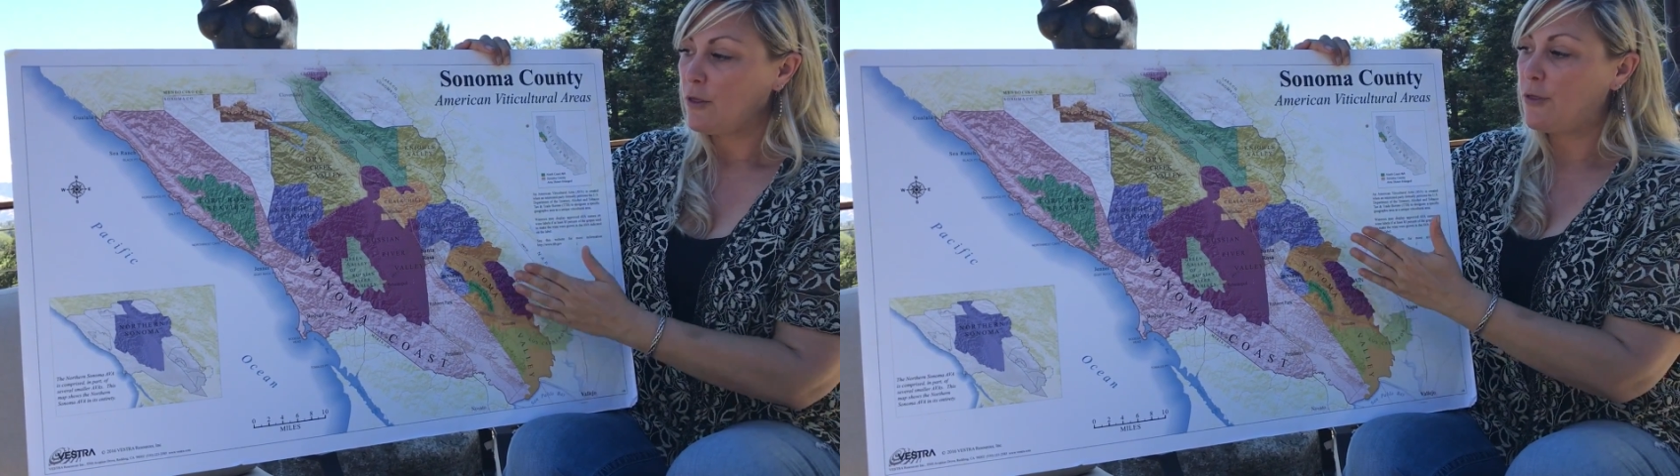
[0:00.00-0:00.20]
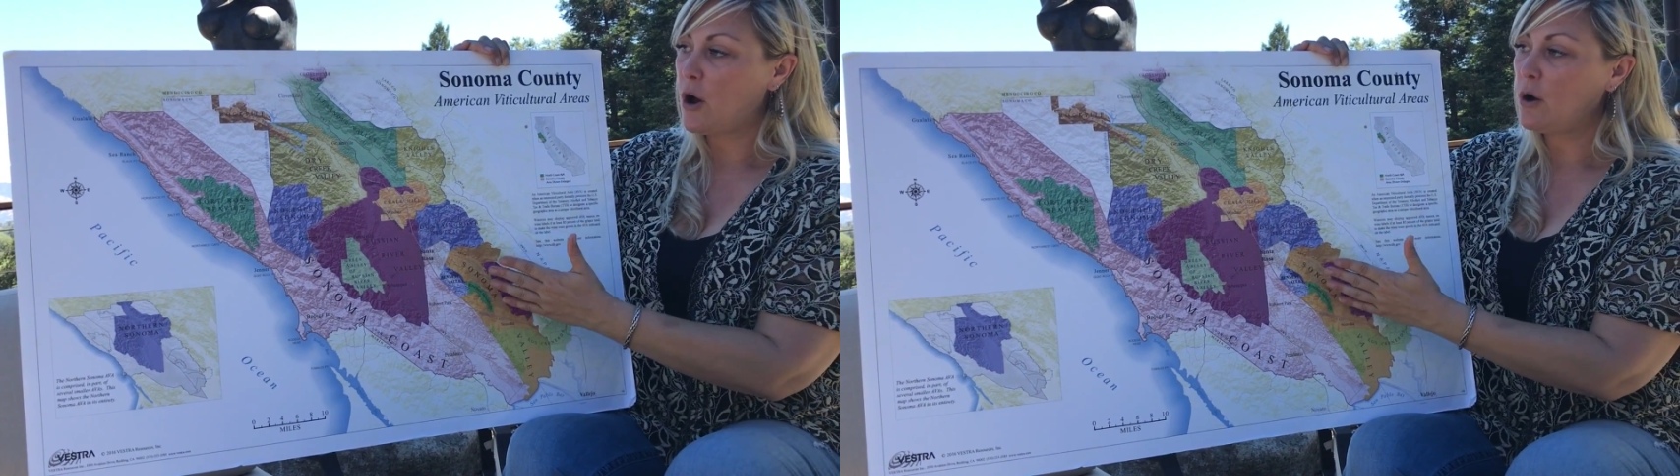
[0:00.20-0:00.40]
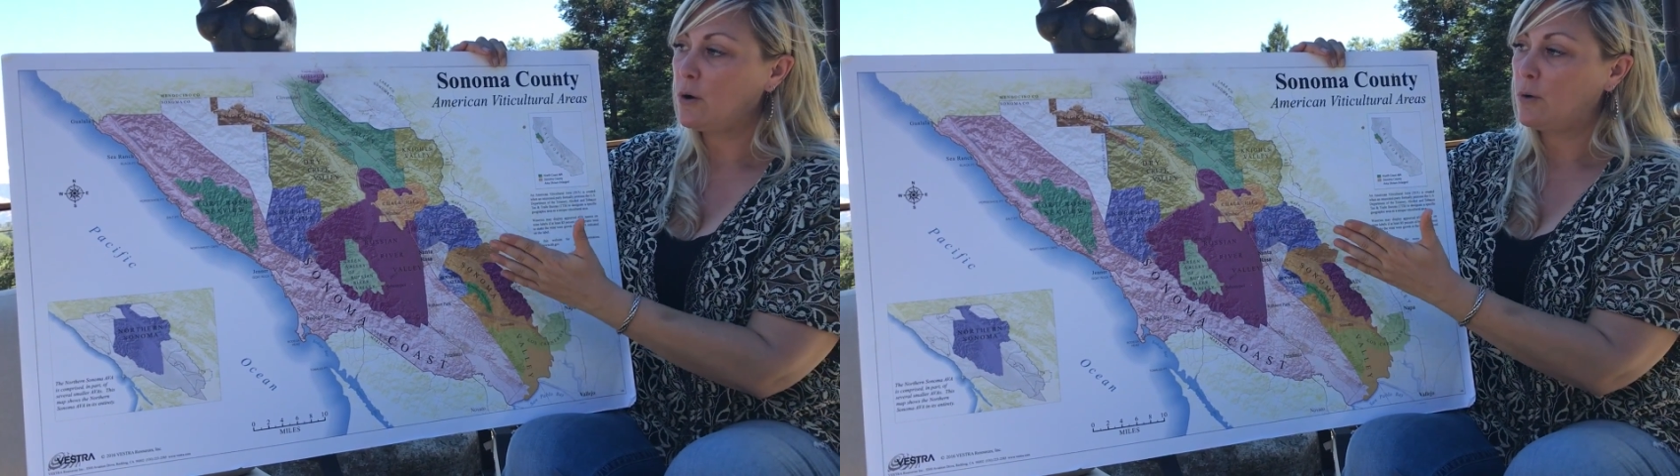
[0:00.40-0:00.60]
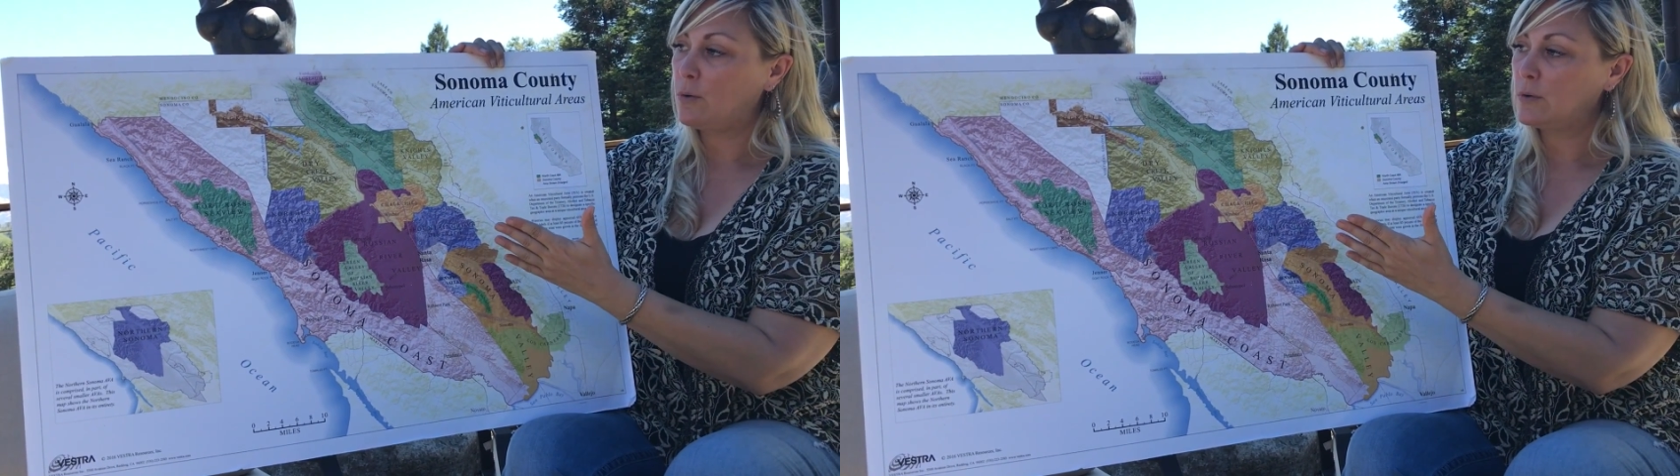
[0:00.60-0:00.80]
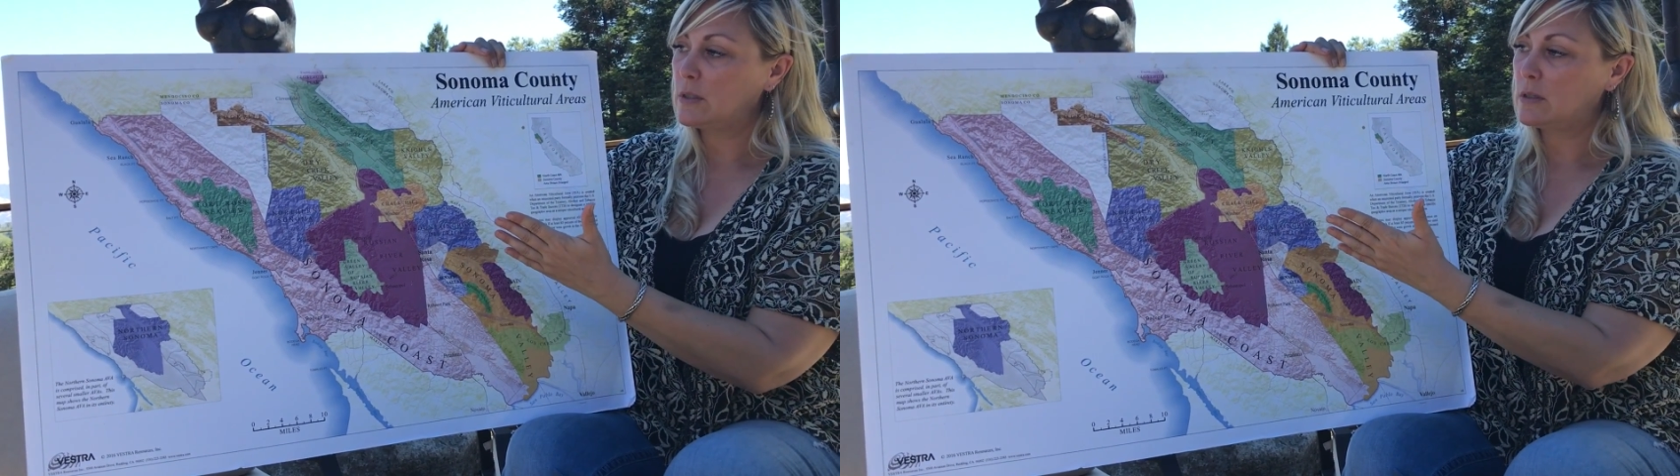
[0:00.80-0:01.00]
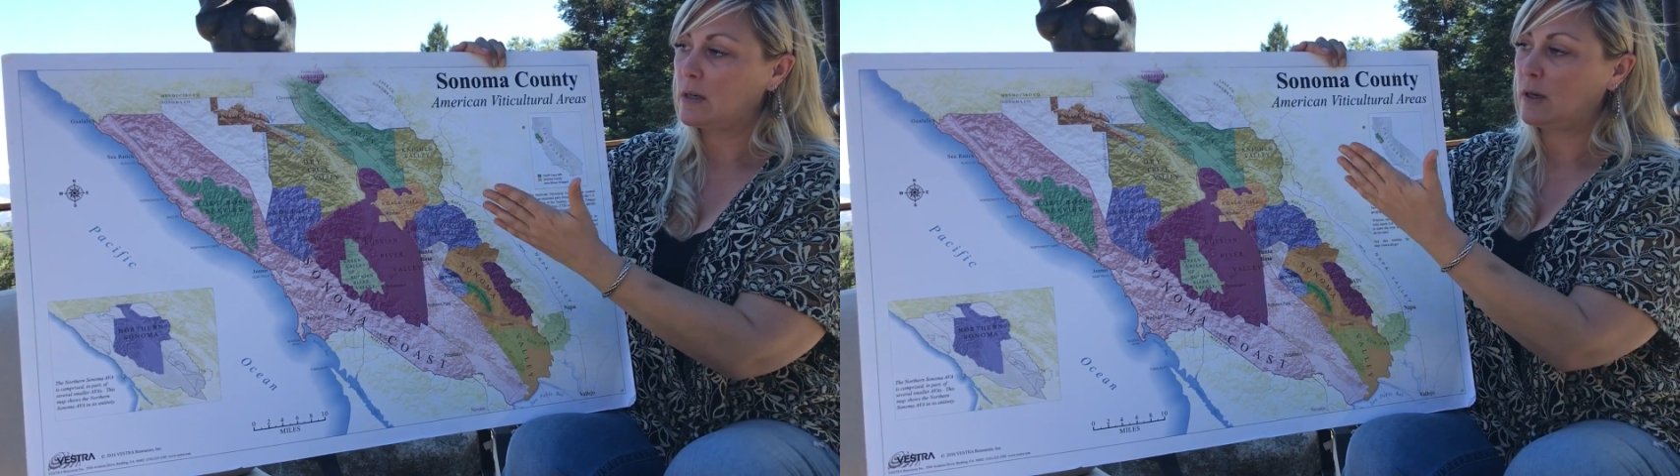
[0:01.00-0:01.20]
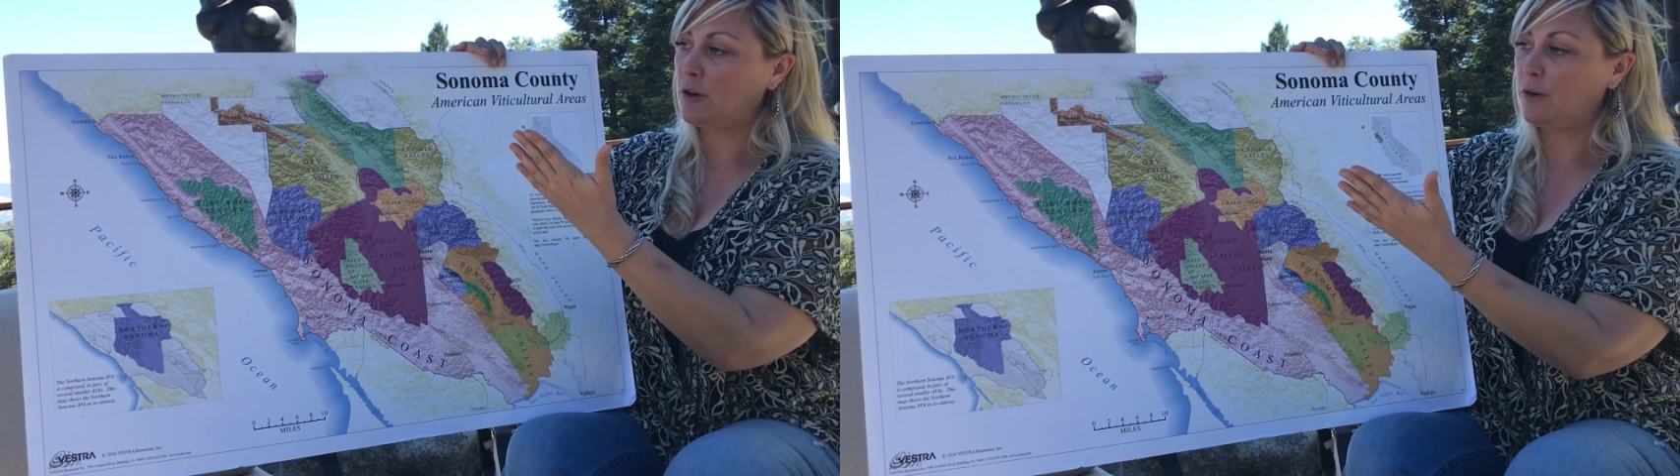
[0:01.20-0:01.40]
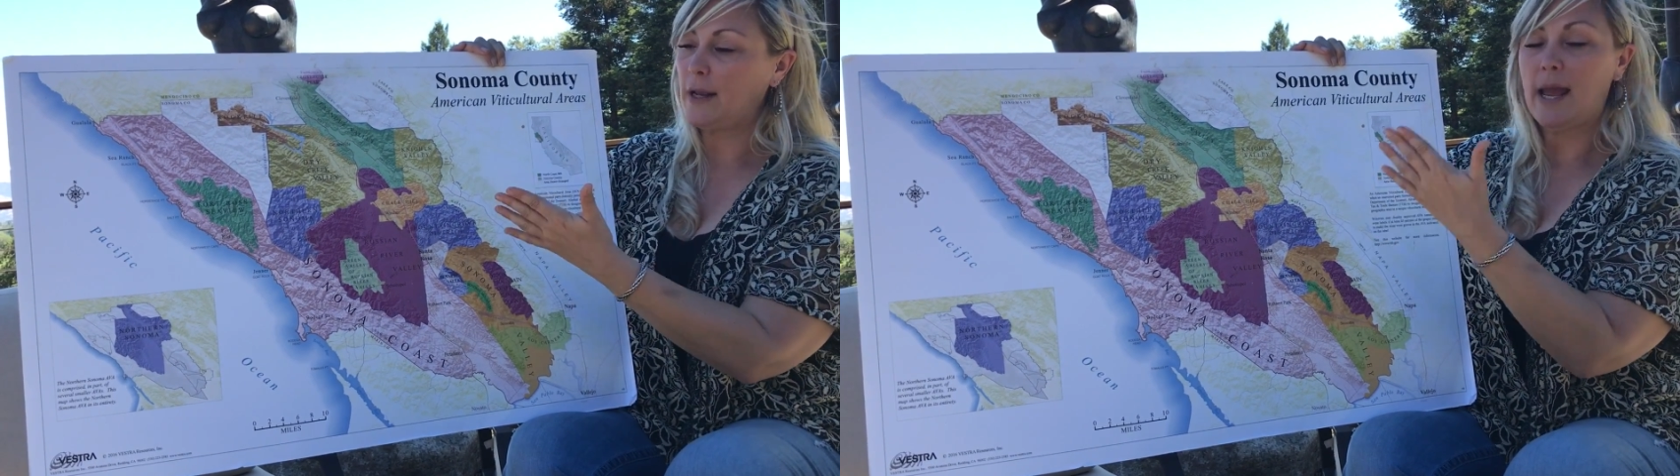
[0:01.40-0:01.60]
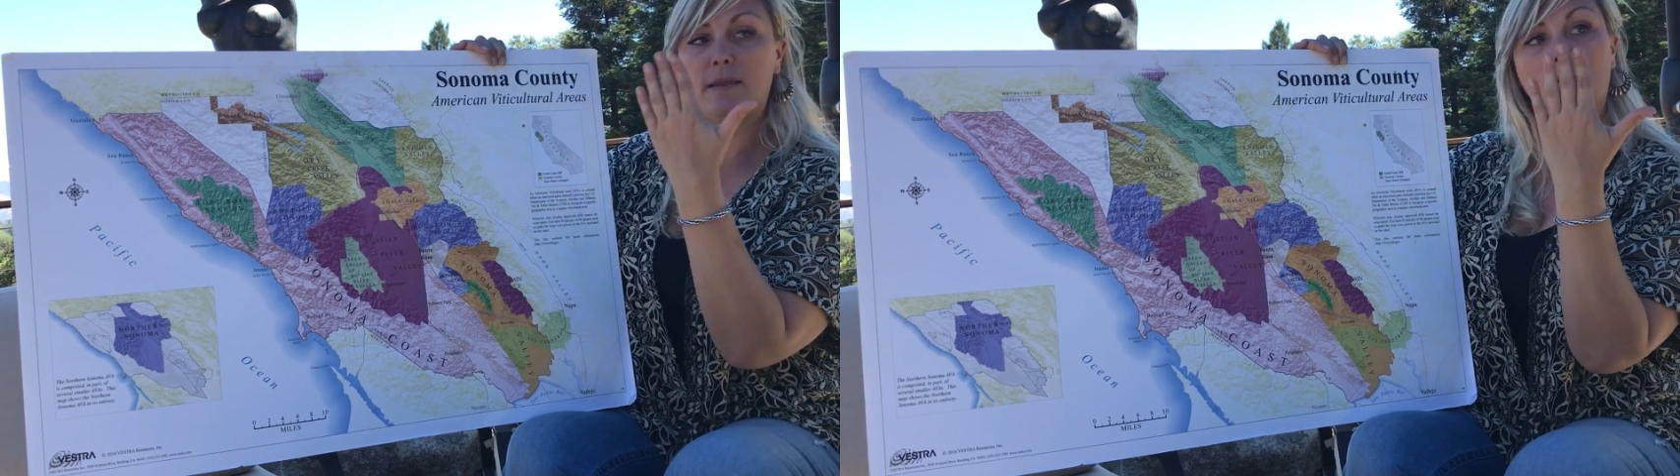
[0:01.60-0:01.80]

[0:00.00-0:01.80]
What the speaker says: those create